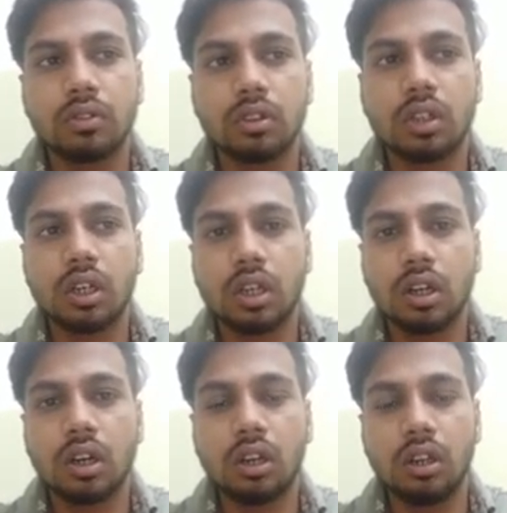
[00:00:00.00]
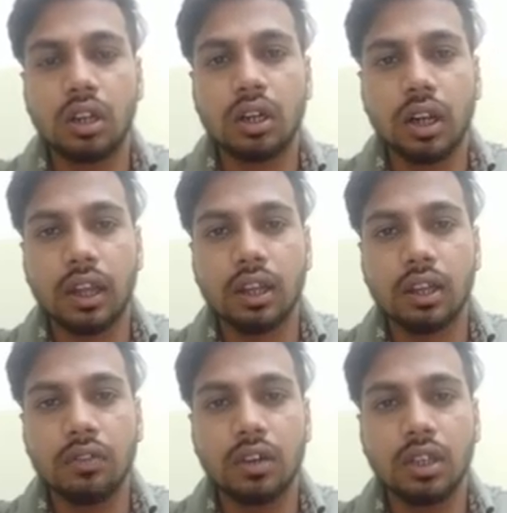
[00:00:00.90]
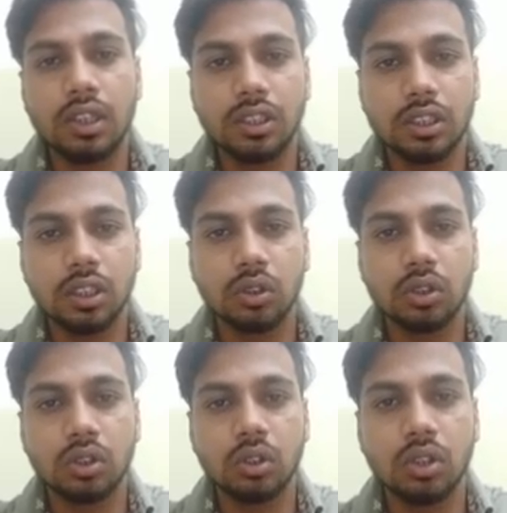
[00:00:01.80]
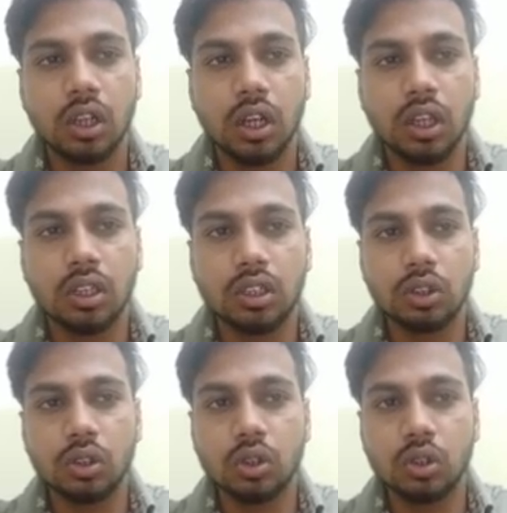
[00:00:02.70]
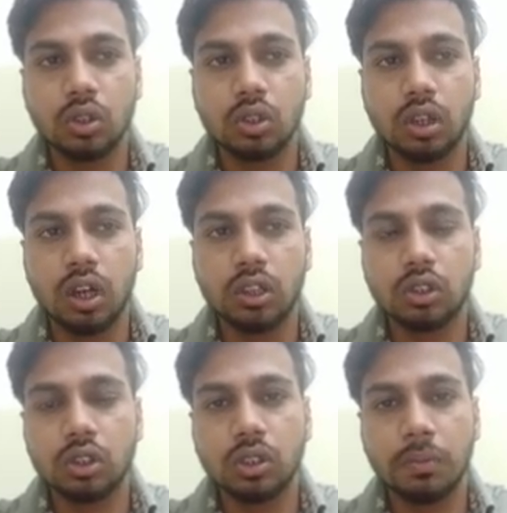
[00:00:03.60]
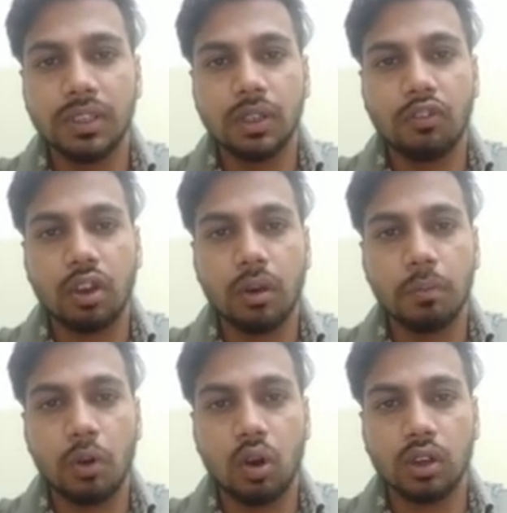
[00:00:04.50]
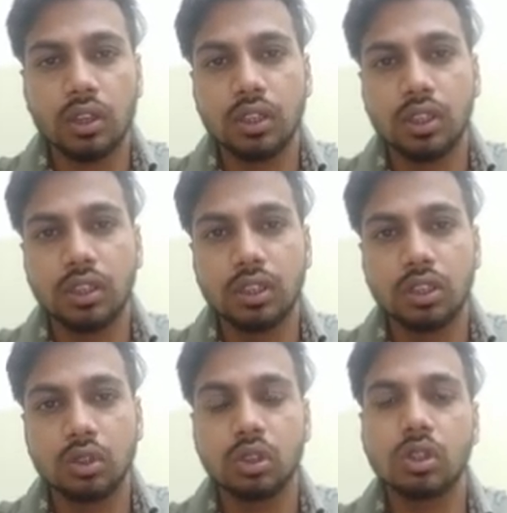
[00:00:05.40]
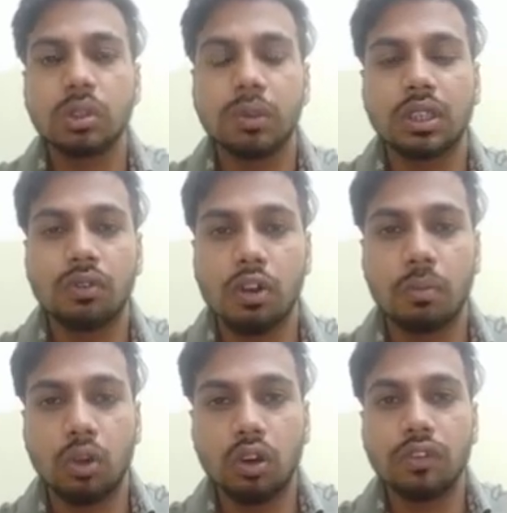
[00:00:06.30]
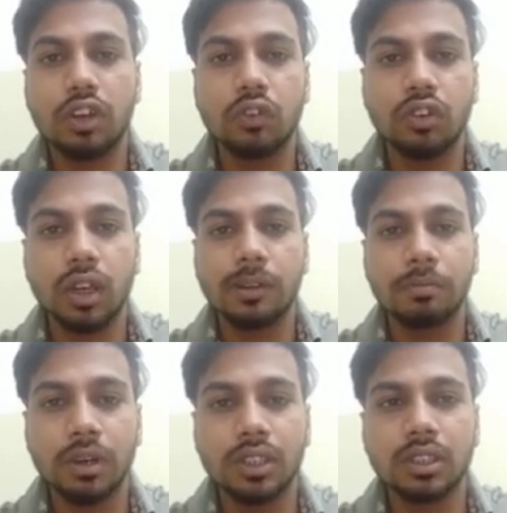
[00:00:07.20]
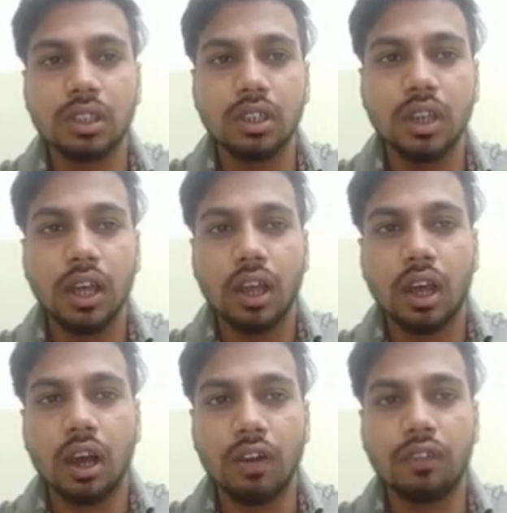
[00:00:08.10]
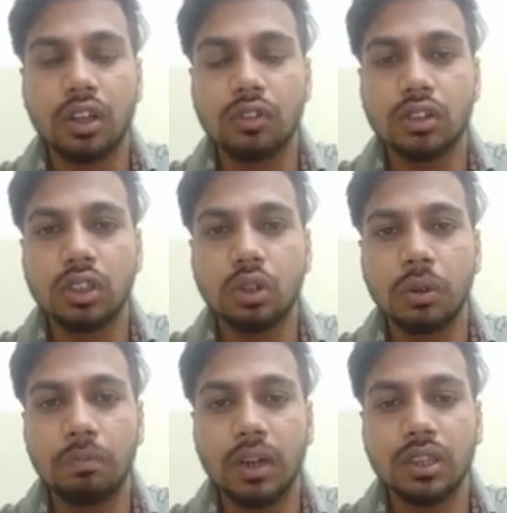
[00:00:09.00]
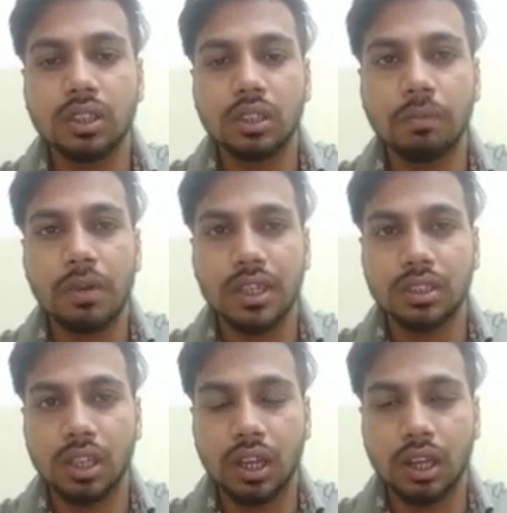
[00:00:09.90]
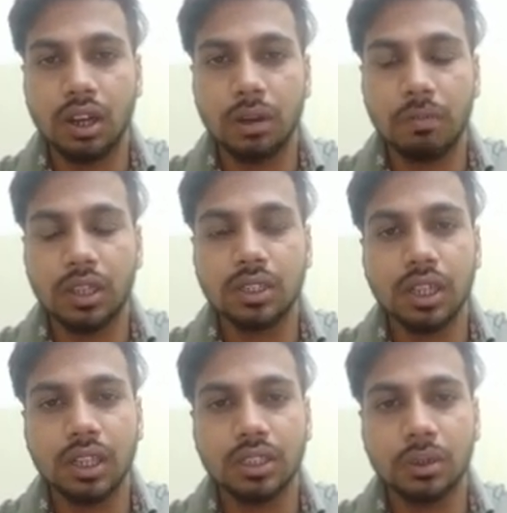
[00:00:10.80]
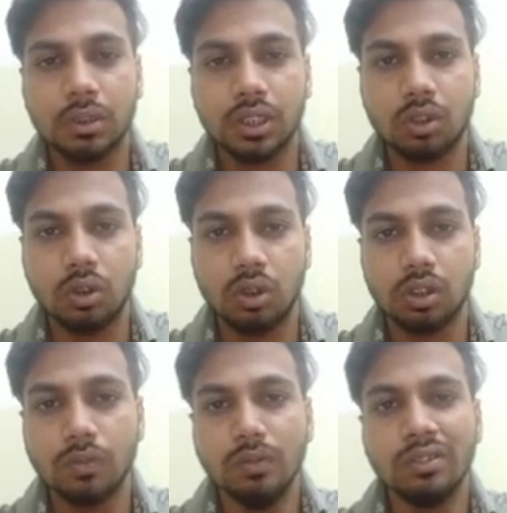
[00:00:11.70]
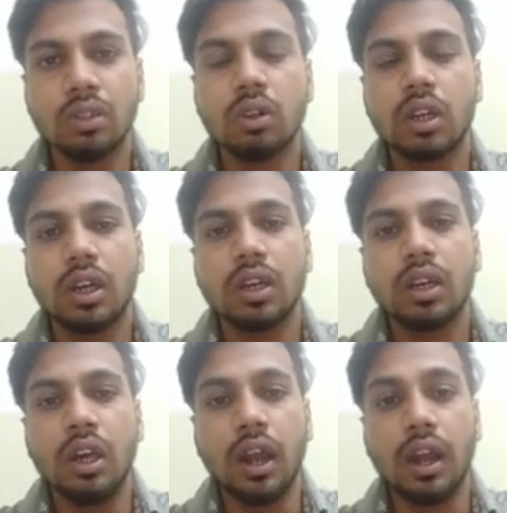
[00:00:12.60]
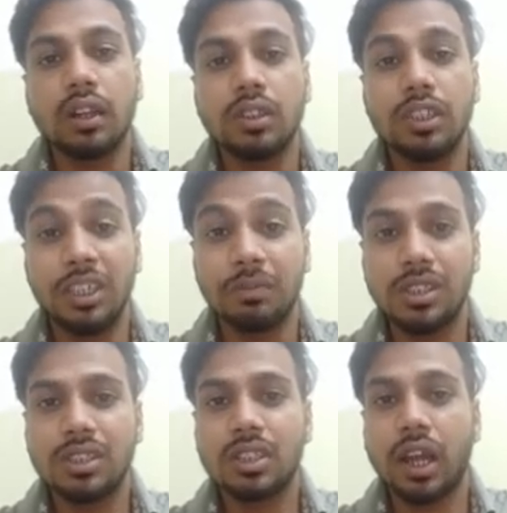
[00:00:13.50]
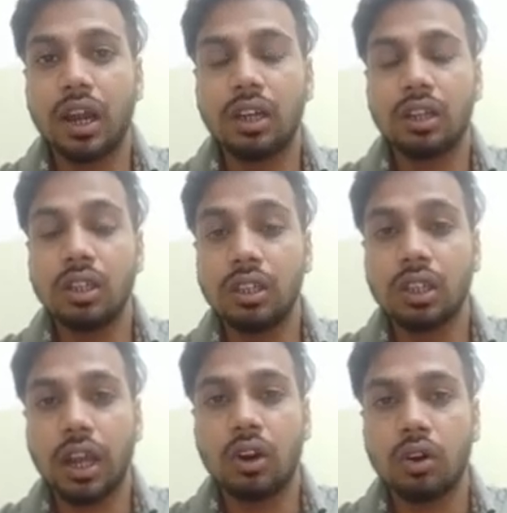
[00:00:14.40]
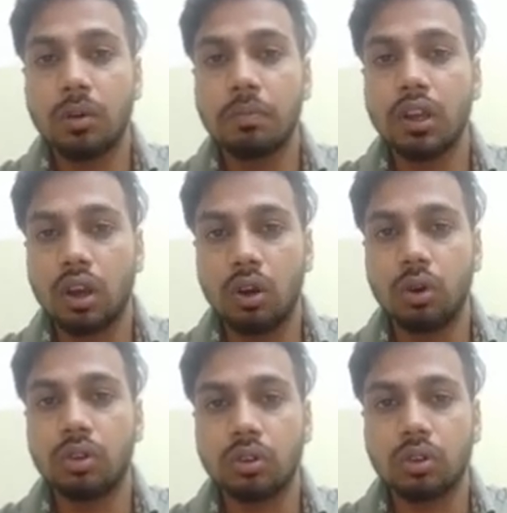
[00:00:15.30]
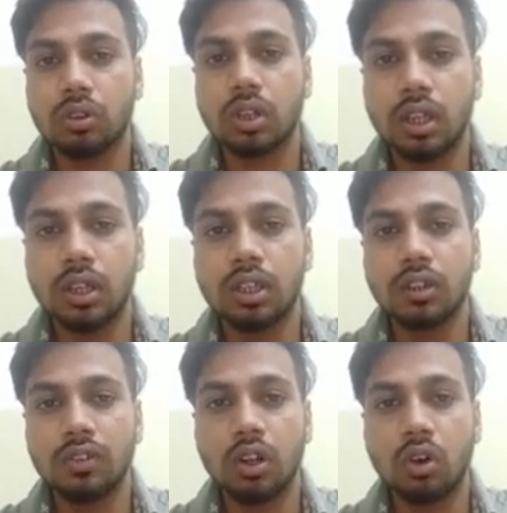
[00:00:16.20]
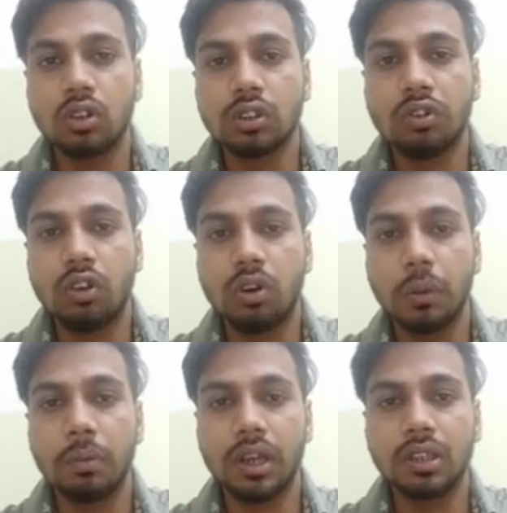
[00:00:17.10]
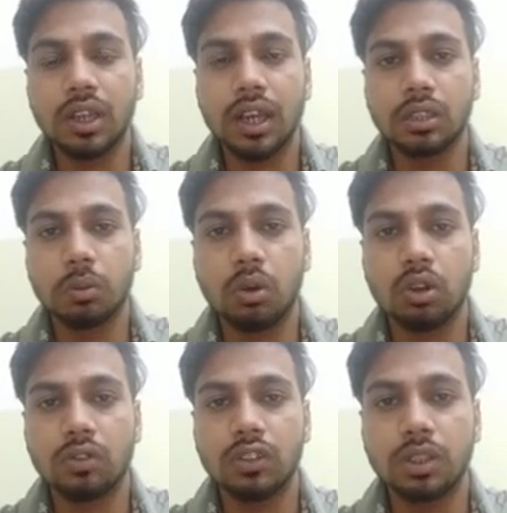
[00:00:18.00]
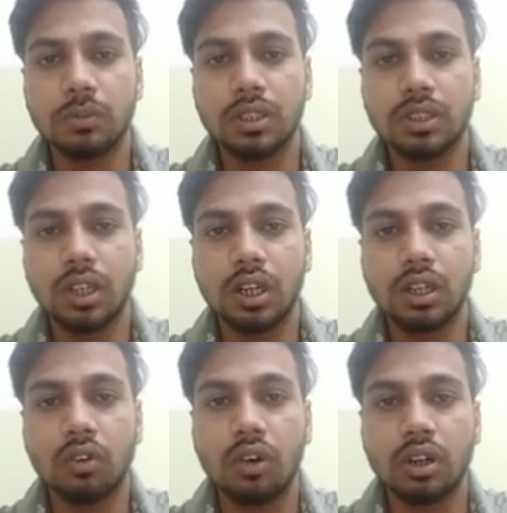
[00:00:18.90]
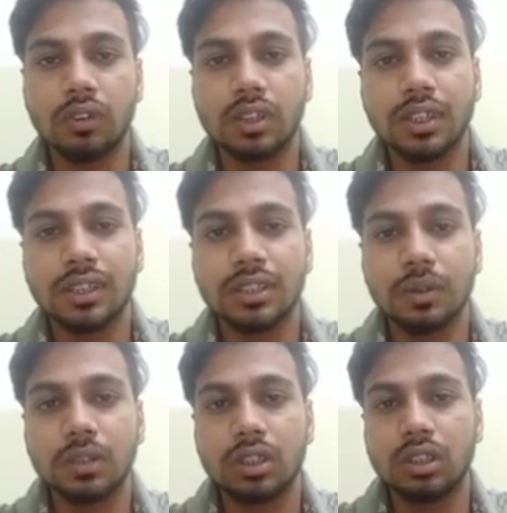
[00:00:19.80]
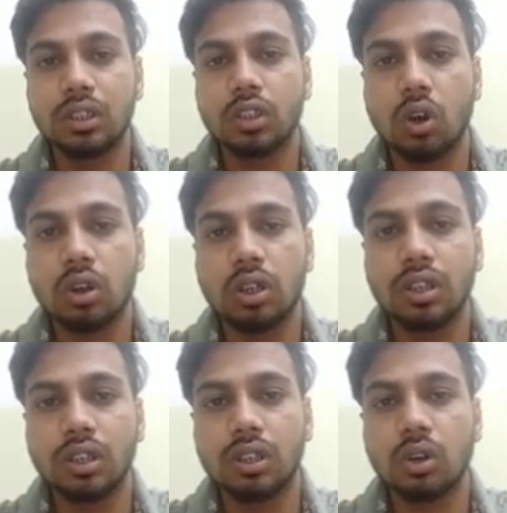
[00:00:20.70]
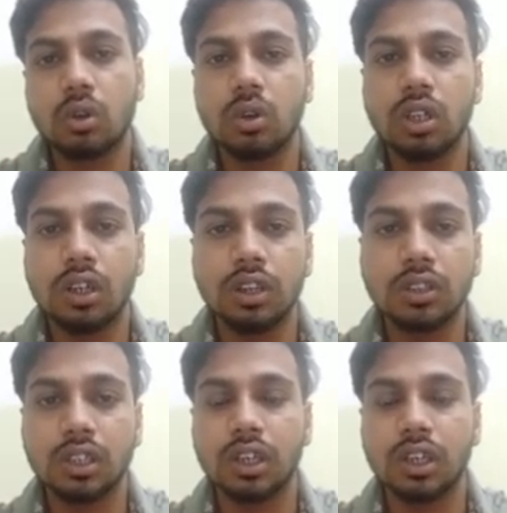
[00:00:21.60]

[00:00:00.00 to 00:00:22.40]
The try keyword is used to specify a block. It is used to specify a block where we can place the where we should place an exception code. Okay, it means that it cannot be alone. Okay, it will always followed by the catch block, which means that whatever the exception is occurred in the code is